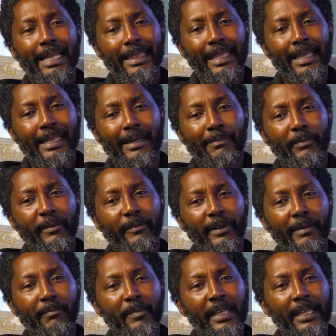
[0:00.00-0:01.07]
I think I
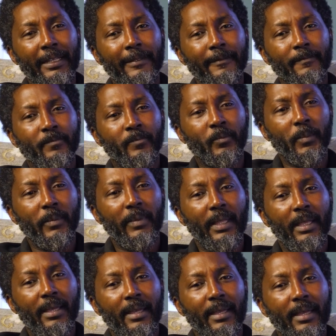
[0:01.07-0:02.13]
prefer being
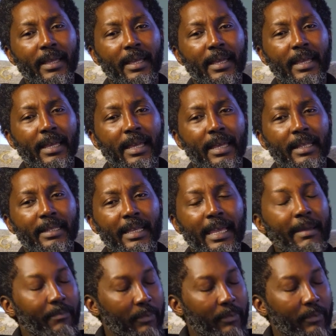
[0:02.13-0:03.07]
the